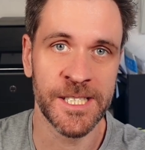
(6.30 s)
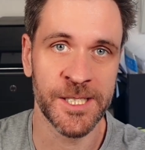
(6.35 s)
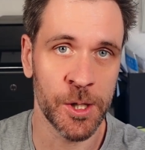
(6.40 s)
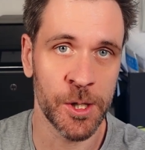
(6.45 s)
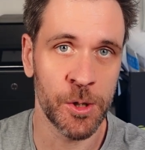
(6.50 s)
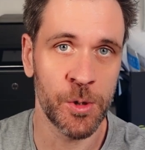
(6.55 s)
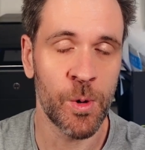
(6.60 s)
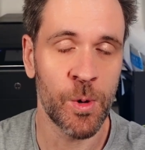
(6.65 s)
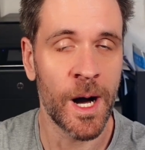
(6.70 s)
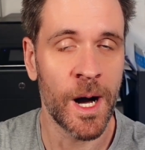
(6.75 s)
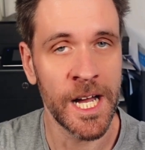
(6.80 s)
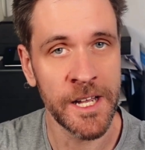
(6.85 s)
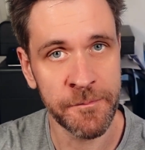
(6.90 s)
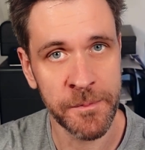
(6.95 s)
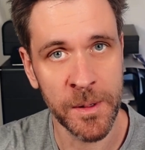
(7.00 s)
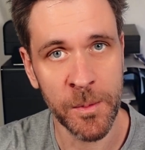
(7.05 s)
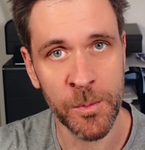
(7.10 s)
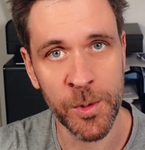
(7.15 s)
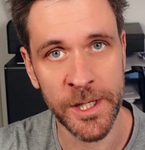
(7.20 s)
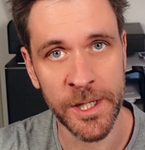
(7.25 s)
So I've
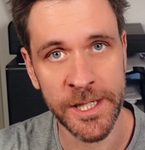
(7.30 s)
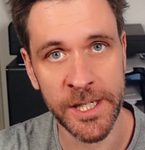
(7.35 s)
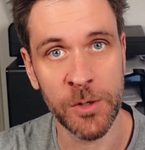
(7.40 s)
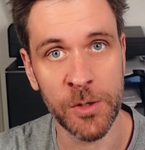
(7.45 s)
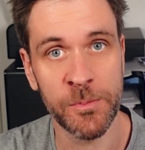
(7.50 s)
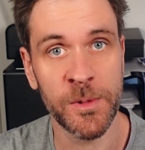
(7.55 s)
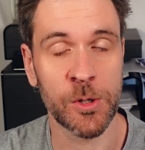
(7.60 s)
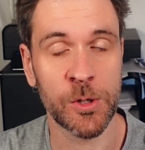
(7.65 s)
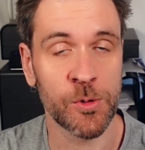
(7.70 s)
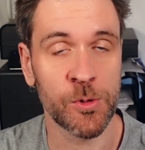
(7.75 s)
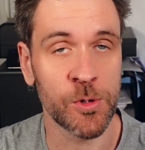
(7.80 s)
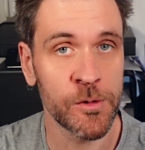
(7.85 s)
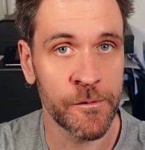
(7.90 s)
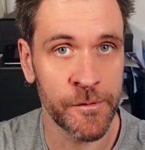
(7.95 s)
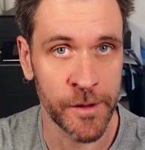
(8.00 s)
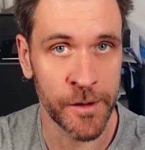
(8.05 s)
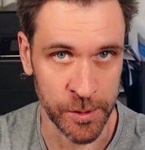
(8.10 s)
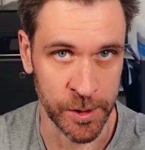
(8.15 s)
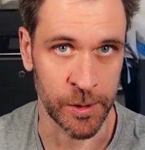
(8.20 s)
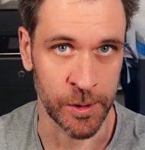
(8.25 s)
been working on the Google
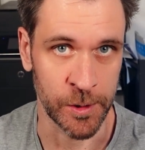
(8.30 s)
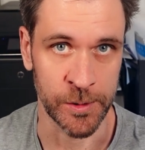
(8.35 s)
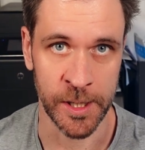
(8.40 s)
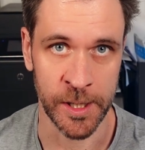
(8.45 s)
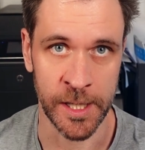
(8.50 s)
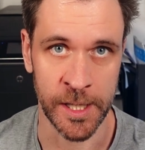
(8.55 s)
Photos